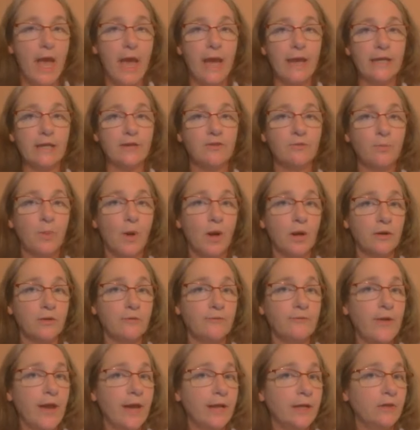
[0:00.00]
and it's part
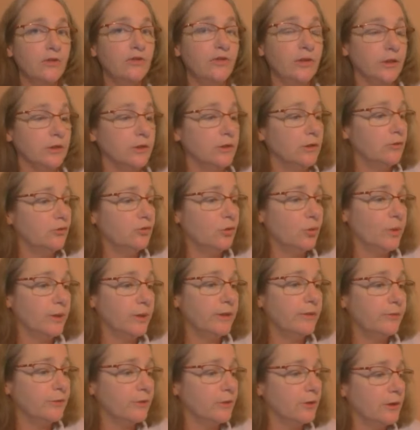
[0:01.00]
of that Agenda
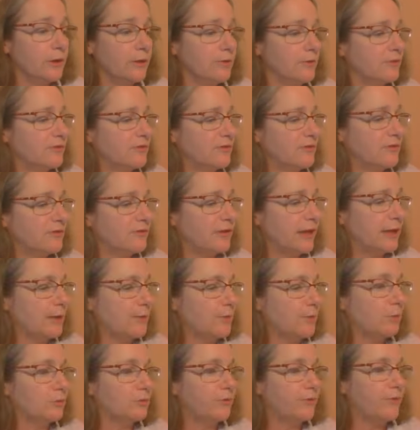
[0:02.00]
2030, the
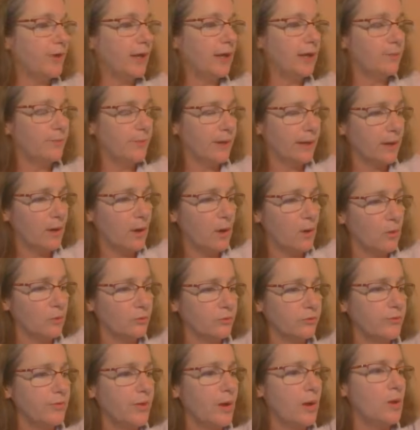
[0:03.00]
Sustainable Development Goals,
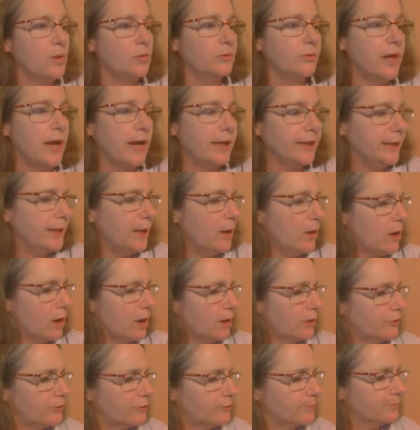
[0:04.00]
and the whole 9
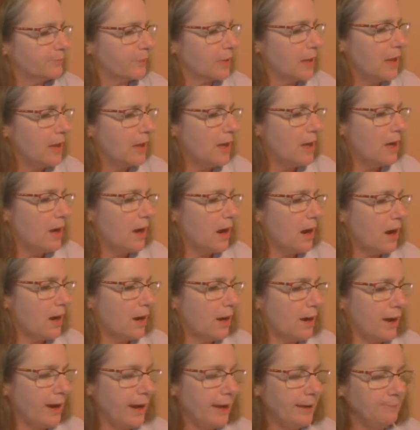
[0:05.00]
yards. All
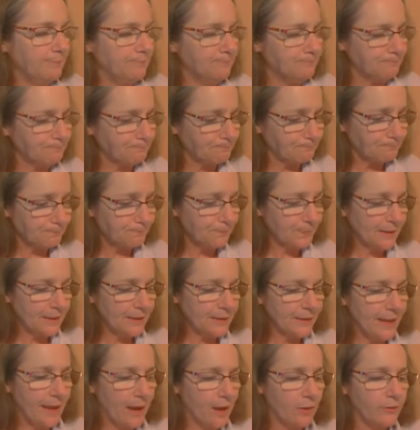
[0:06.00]
right.
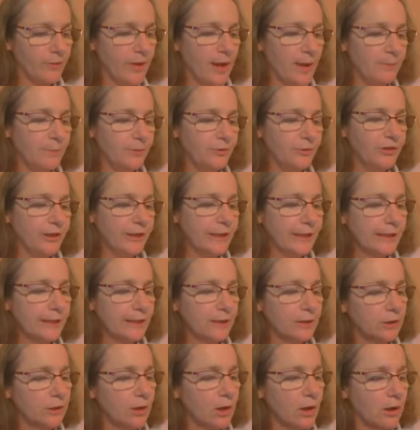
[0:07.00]
Now, that
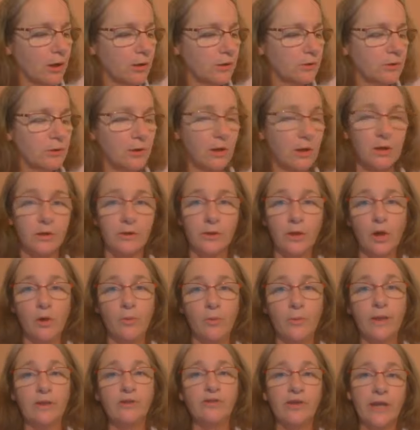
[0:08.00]
particular article on
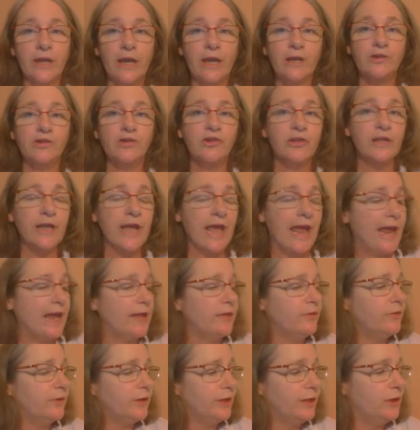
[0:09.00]
home education
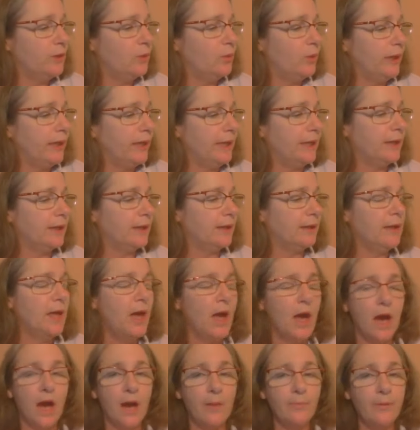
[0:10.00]
and the UN,
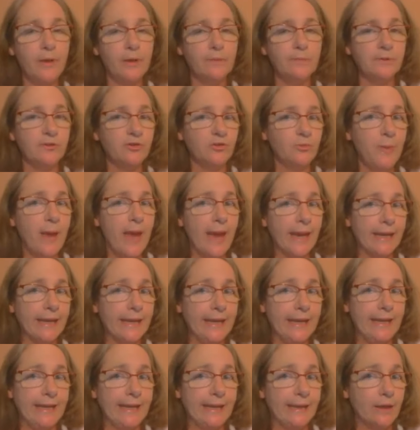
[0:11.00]
I published back
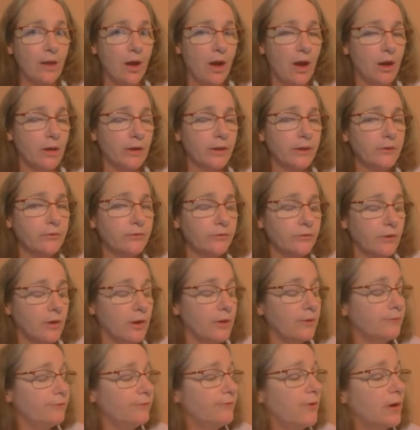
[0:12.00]
in August
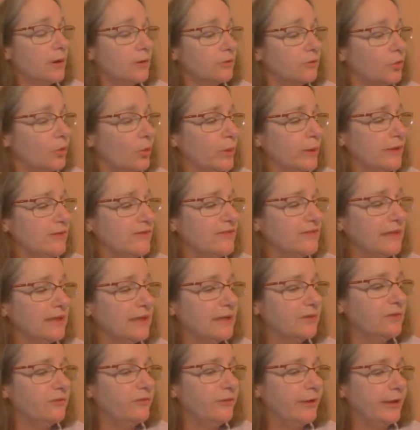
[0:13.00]
of
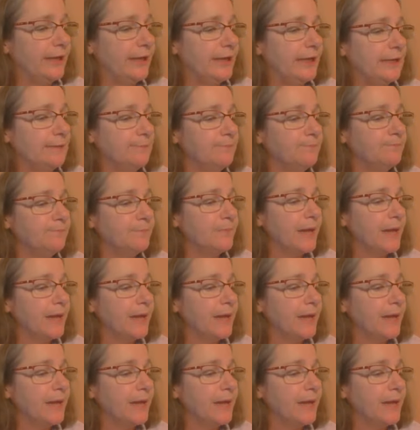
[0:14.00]
2016,